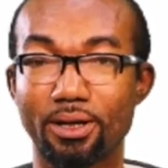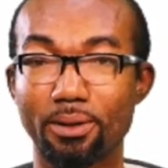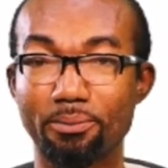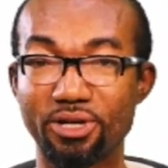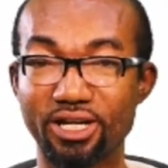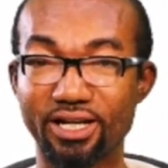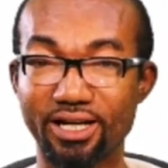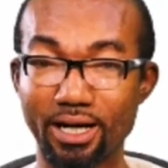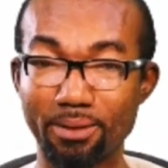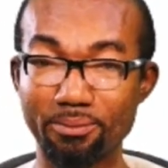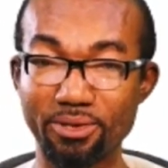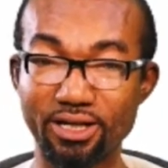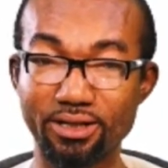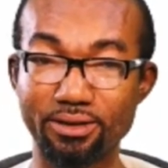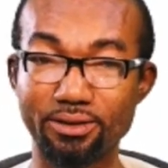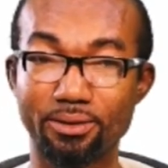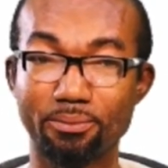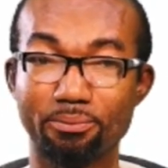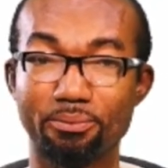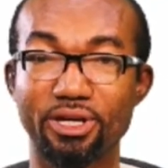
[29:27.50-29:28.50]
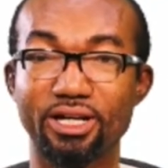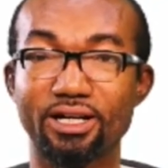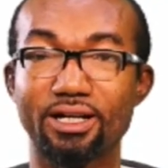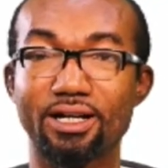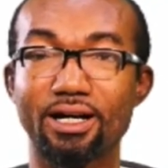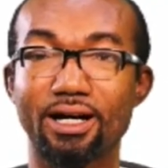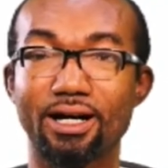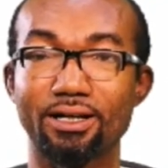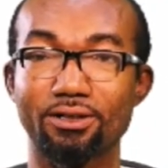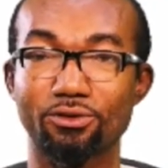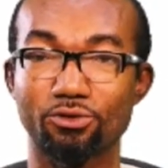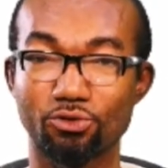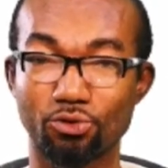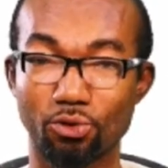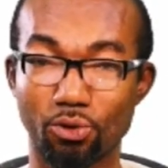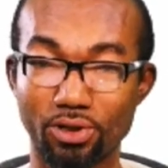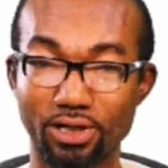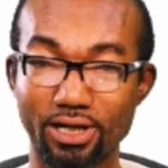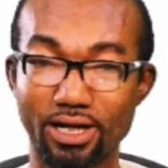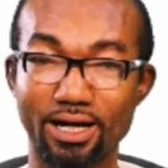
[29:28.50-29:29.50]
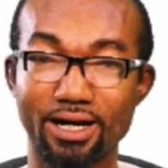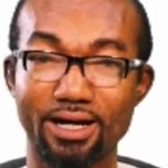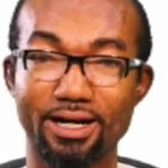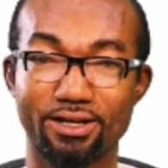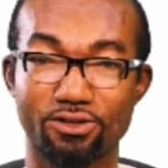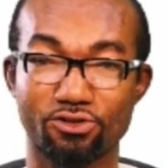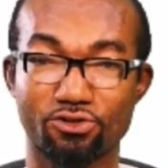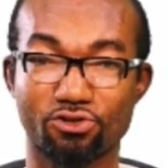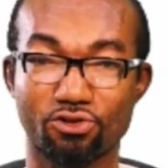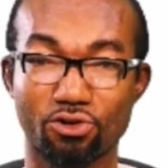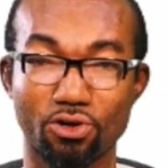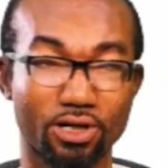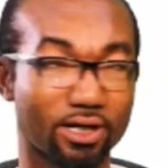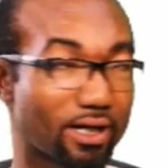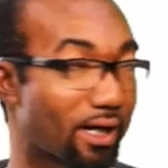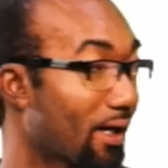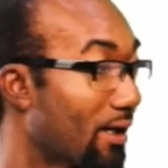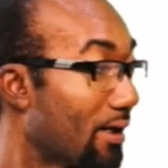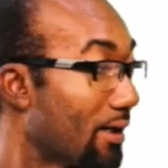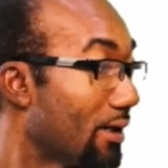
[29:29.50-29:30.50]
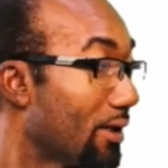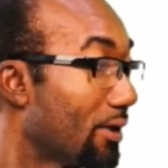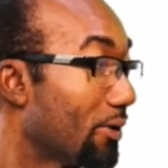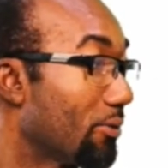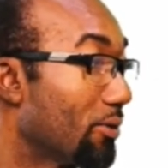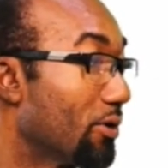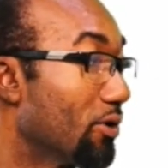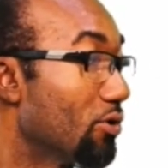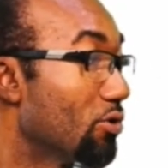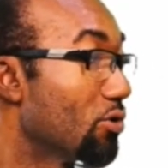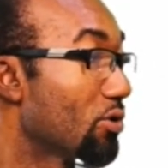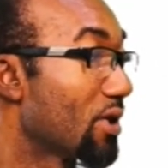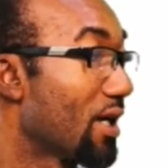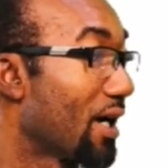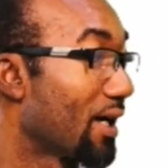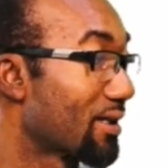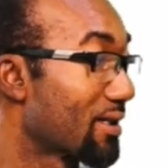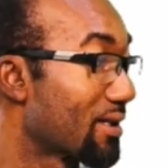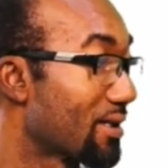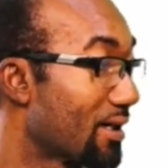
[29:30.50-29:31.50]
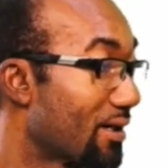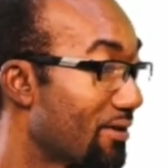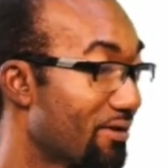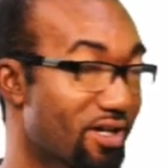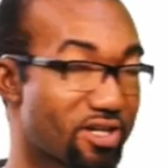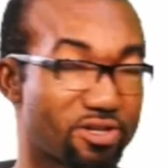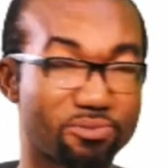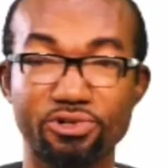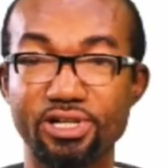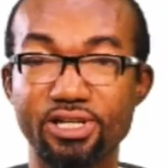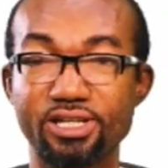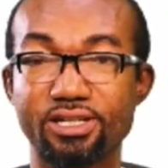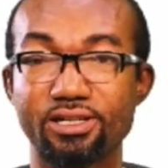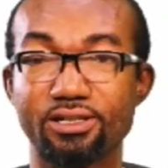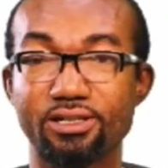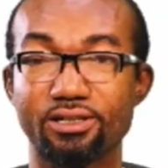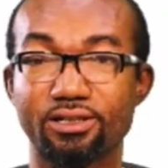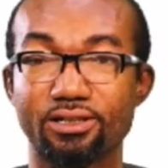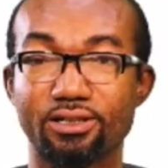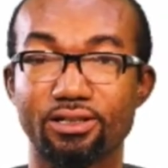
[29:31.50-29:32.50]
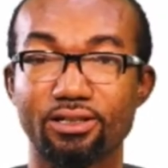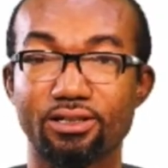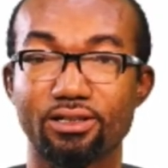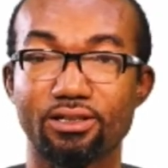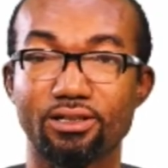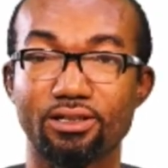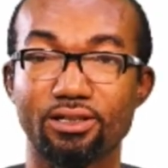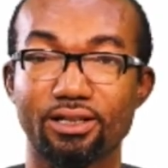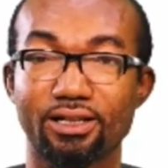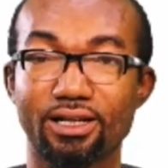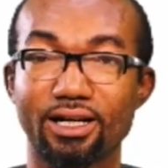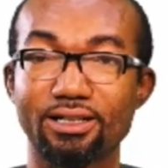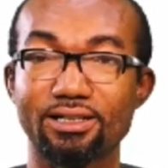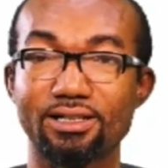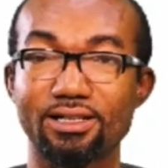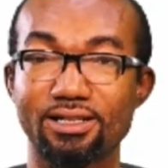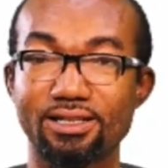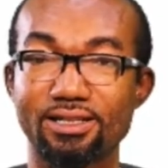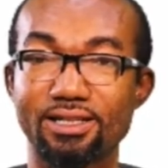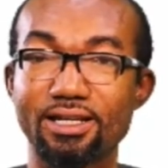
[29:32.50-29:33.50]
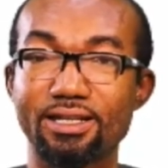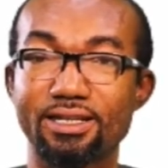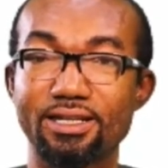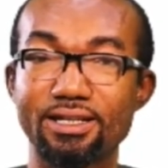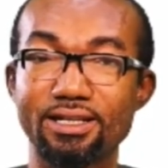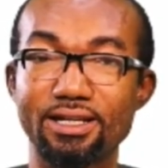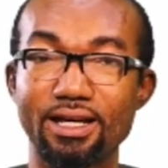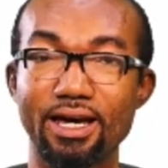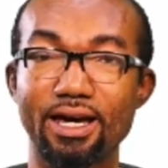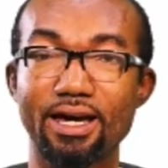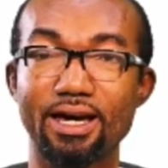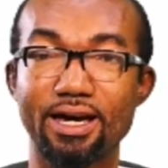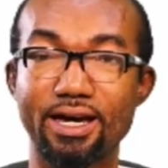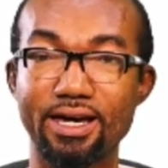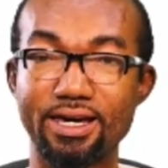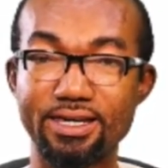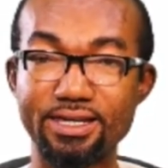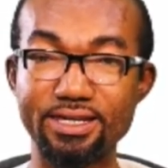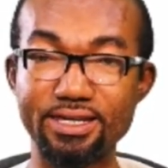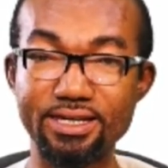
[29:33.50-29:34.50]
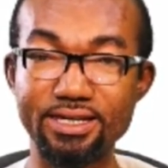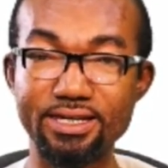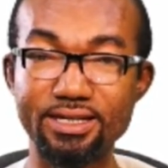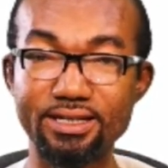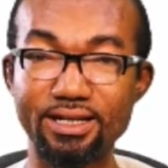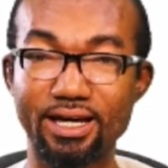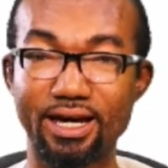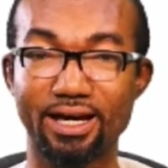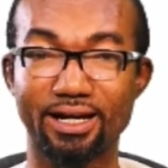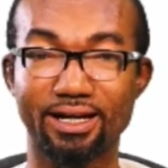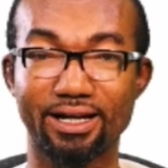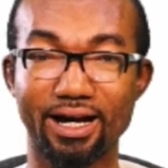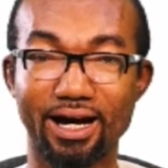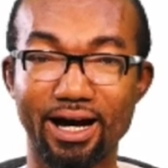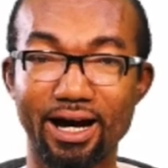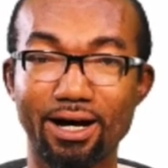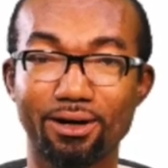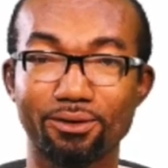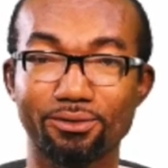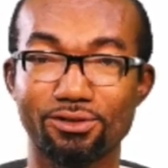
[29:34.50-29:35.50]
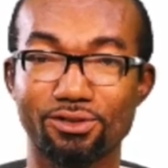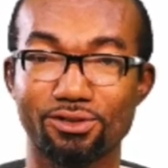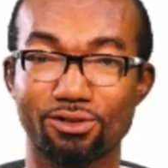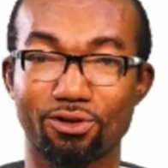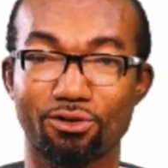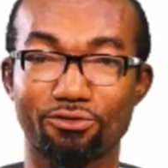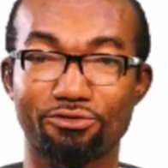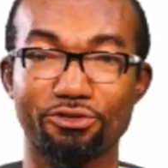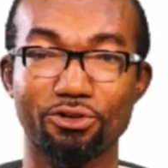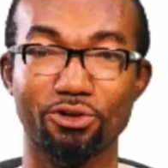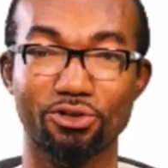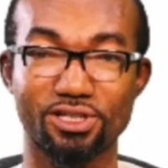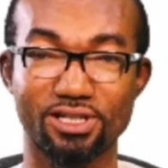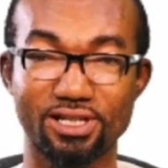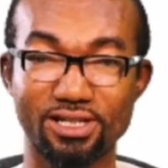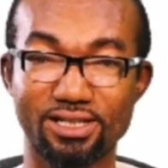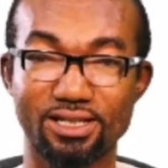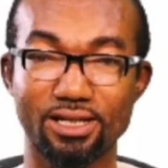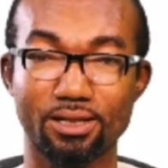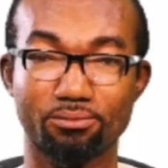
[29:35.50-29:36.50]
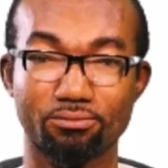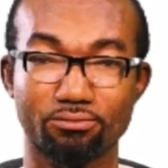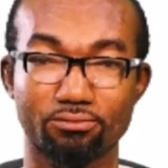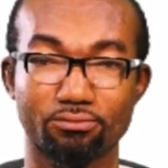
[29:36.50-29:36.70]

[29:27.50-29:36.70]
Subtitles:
becoming bigger, taller, and stronger. We looked at respiration, that is taking air in and out of your system